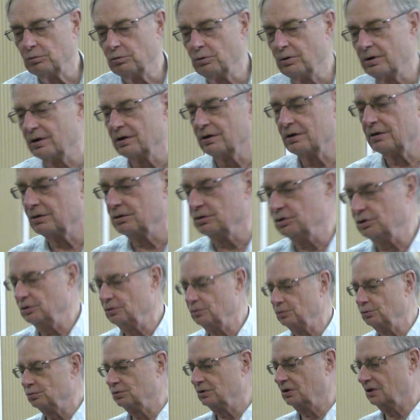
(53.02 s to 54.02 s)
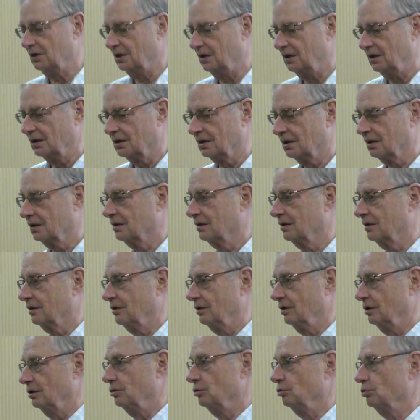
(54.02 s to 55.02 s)
where you take
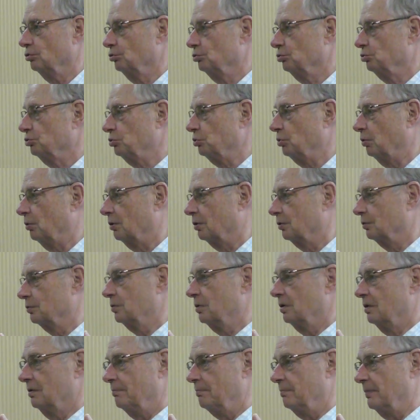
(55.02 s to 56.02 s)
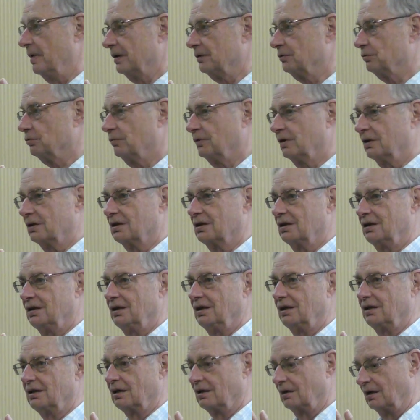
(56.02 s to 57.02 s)
the usual metric
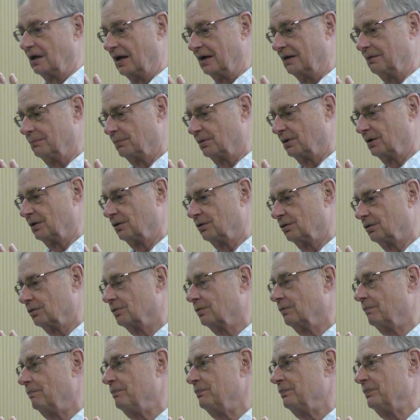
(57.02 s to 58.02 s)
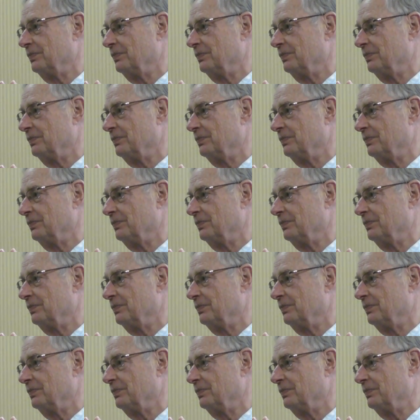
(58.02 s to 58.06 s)
in a line bundle